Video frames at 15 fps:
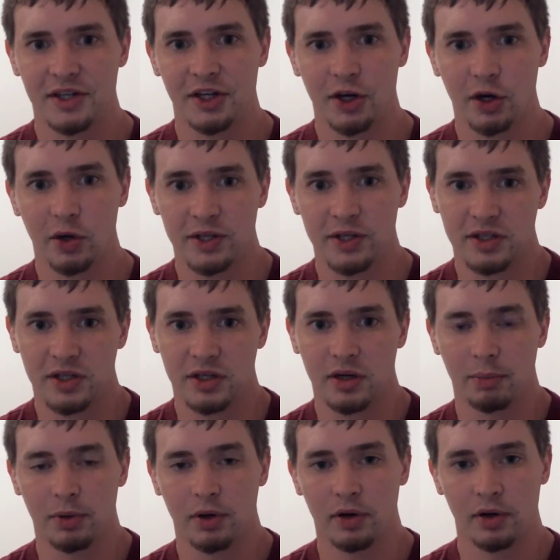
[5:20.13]
He's the
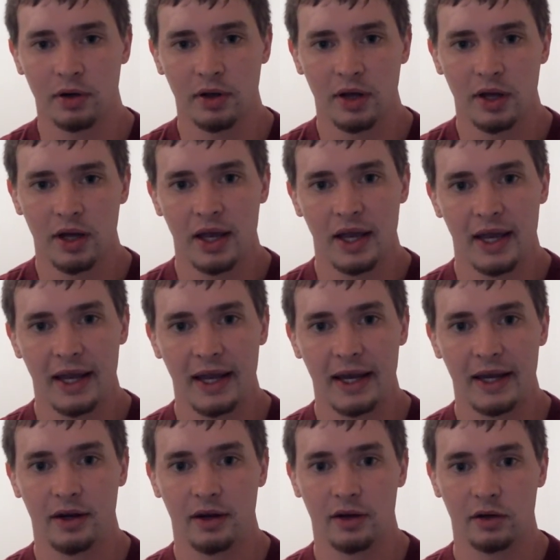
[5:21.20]
number
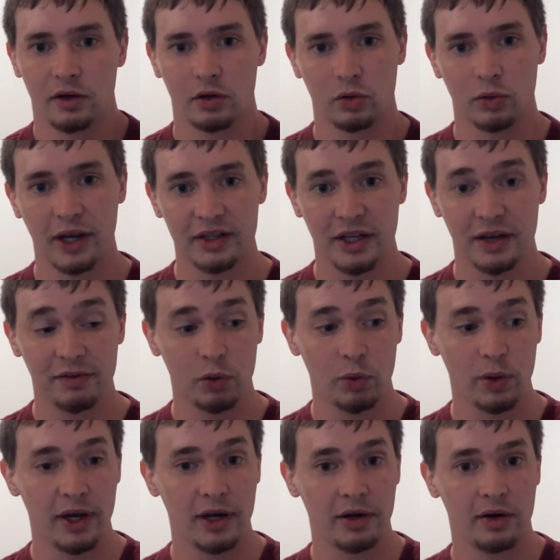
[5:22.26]
8 ranked
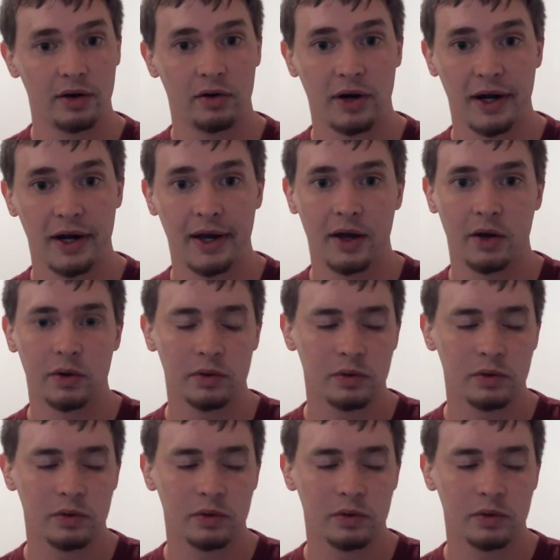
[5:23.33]
heavyweight right now.